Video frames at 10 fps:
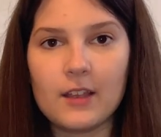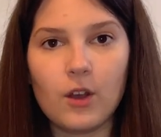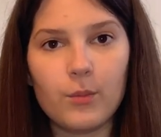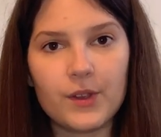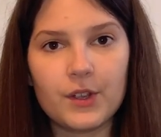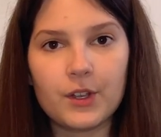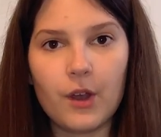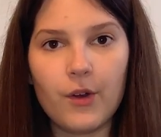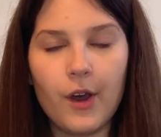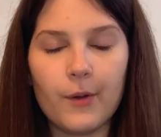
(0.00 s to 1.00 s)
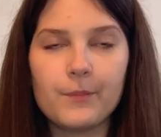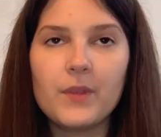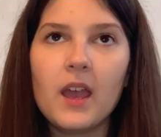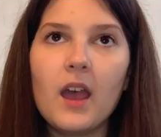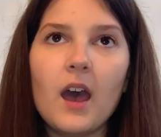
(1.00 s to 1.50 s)
Go big or go home.
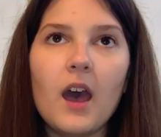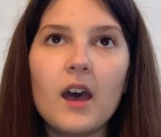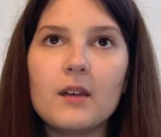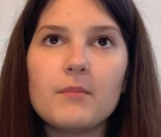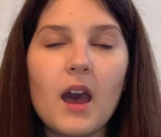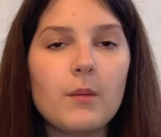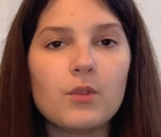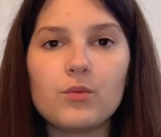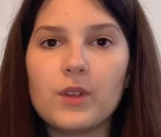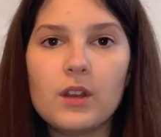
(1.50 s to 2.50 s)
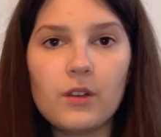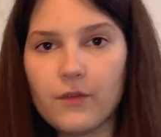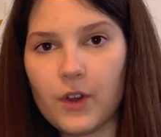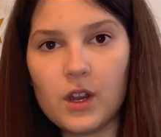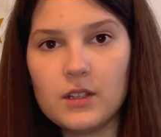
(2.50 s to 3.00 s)
I'm a reader
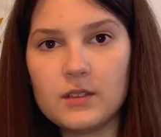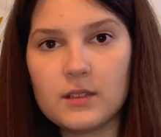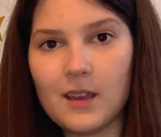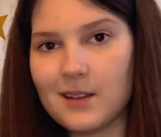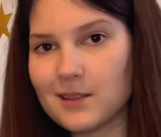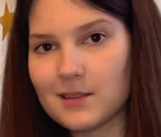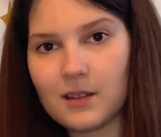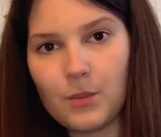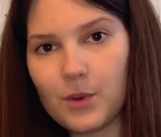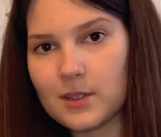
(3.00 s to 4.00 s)
first and a sleeper